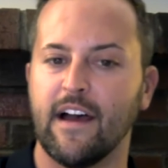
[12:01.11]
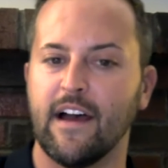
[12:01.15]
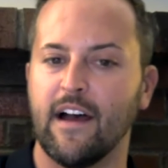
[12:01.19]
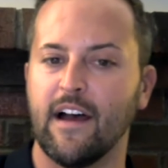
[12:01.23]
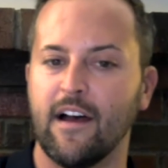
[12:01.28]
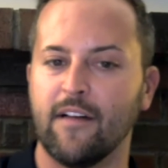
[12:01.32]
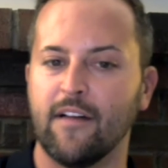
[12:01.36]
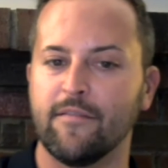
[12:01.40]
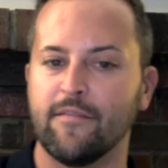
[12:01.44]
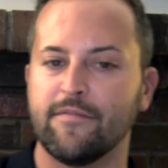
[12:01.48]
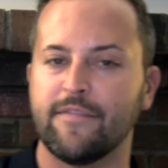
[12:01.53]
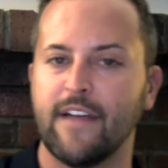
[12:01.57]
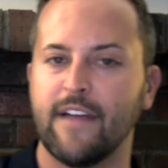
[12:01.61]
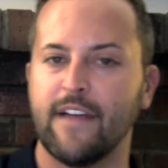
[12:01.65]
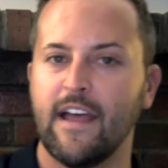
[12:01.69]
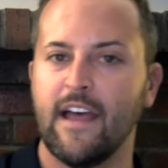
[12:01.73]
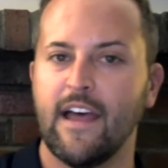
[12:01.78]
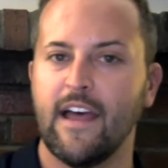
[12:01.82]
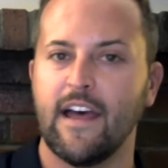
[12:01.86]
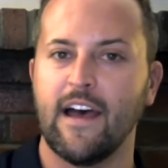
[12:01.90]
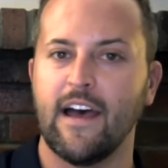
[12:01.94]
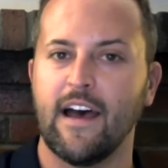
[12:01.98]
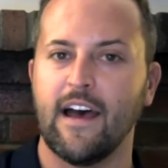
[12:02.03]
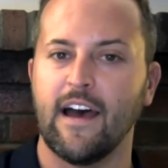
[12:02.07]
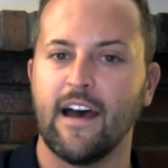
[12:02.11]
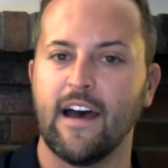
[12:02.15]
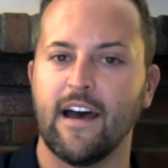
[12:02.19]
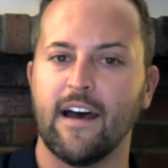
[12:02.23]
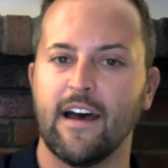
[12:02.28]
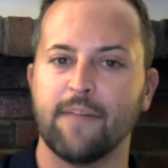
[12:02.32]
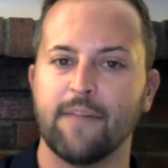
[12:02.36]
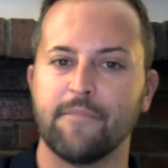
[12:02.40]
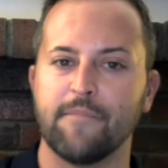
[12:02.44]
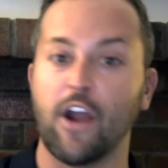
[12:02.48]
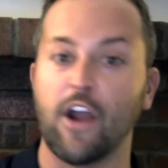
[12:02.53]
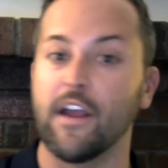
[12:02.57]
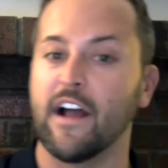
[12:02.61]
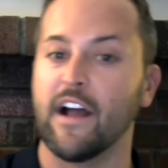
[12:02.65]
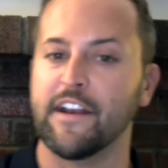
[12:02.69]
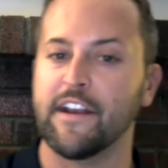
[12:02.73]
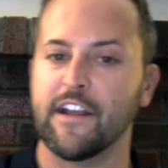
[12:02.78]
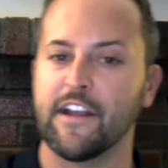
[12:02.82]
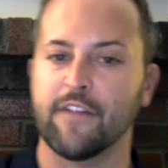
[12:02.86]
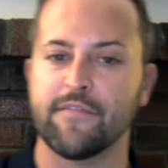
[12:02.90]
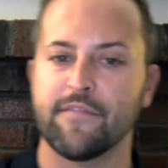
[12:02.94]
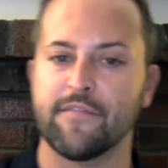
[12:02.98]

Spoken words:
of Ariadne auf